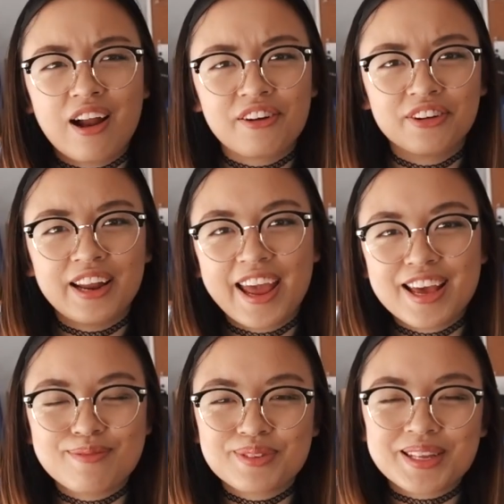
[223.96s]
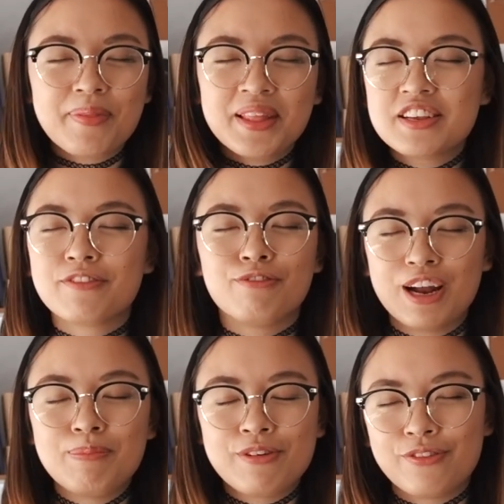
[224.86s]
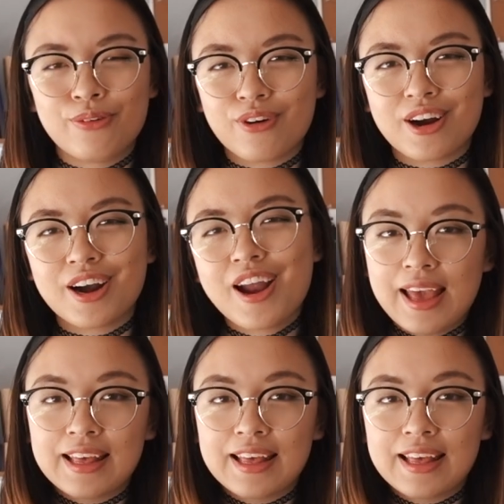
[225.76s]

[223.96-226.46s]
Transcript: Hunger Games, something that you've read before,